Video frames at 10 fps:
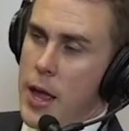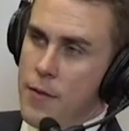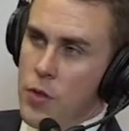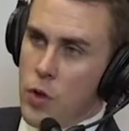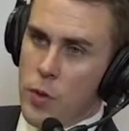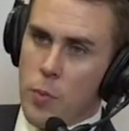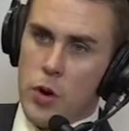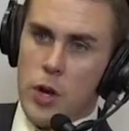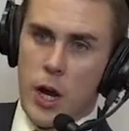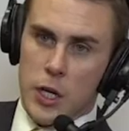even though the
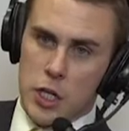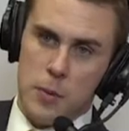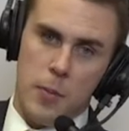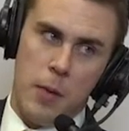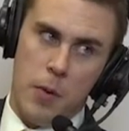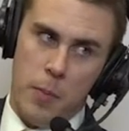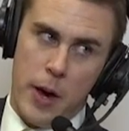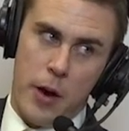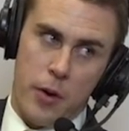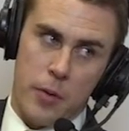production may be
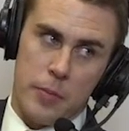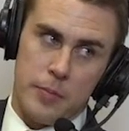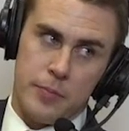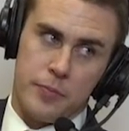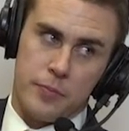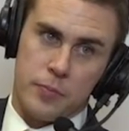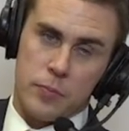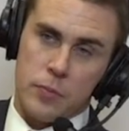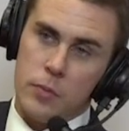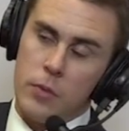better,
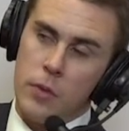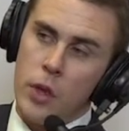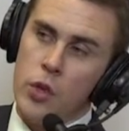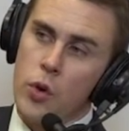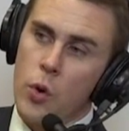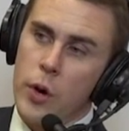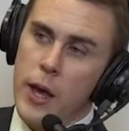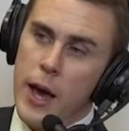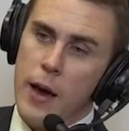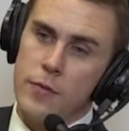you're going
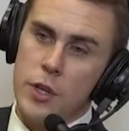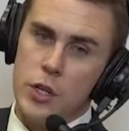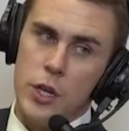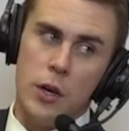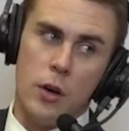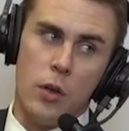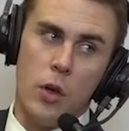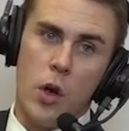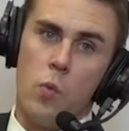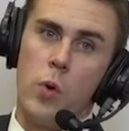to have to deal
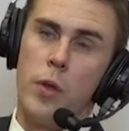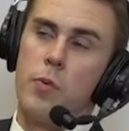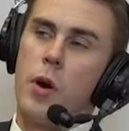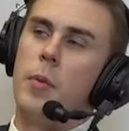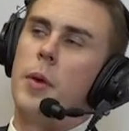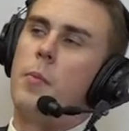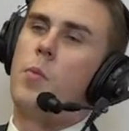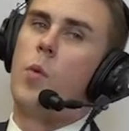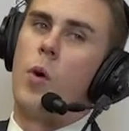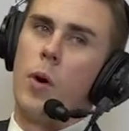with probably
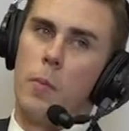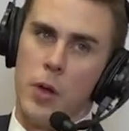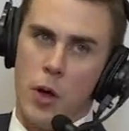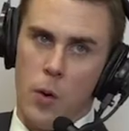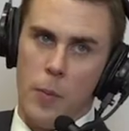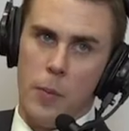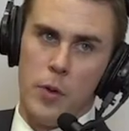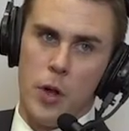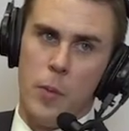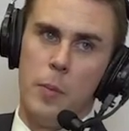more blow of
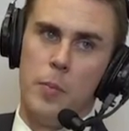blow